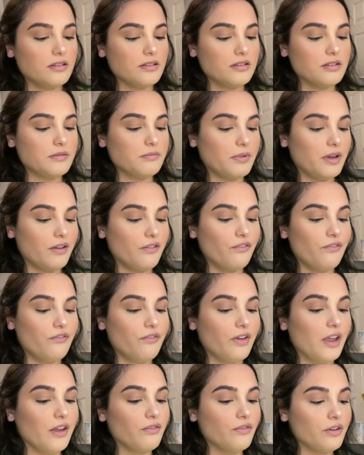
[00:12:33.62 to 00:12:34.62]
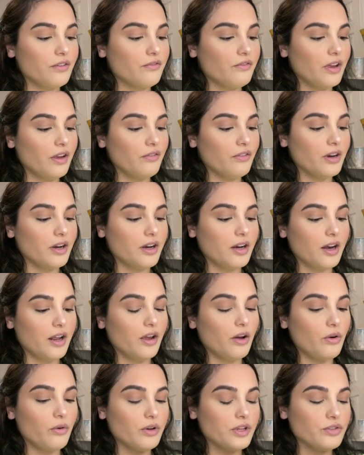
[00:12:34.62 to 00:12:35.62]
It's my favorite, and
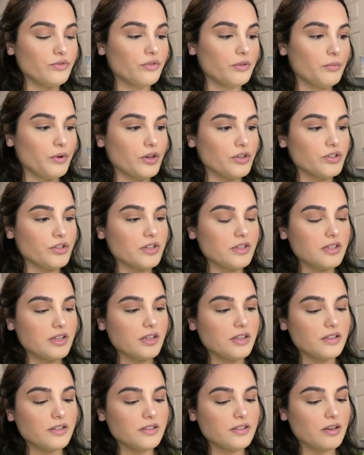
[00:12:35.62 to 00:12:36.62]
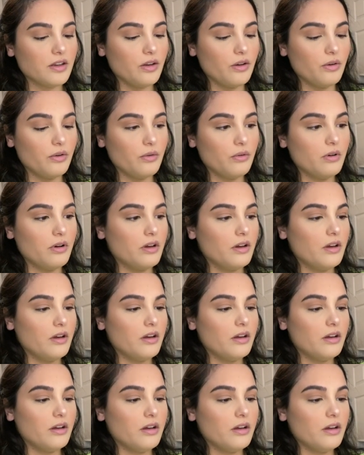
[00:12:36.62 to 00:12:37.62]
I always repurchase it. So
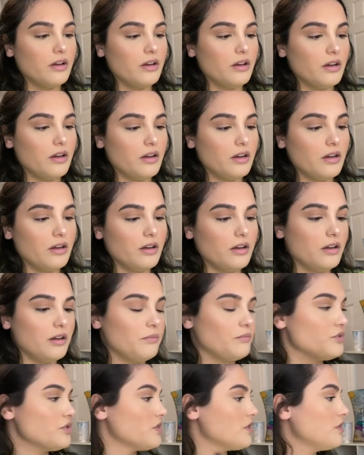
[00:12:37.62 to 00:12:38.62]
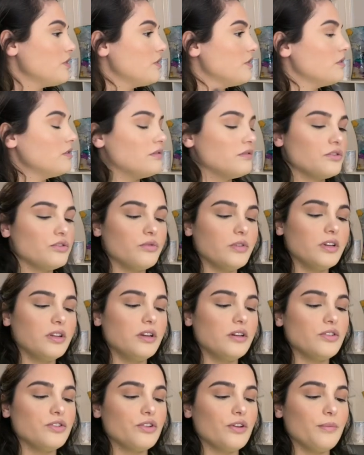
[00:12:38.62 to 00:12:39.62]
I'm just gonna, do I need
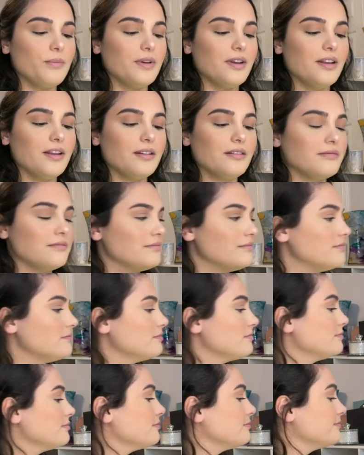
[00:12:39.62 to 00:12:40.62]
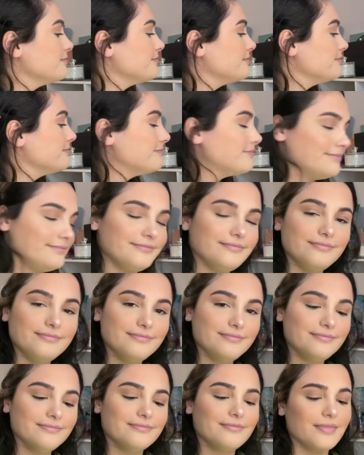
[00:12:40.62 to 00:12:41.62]
to sharpen it?
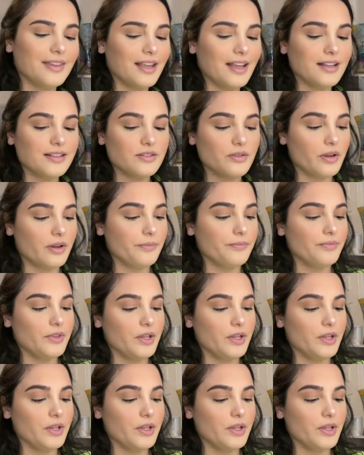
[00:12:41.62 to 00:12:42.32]
Nah, it's okay.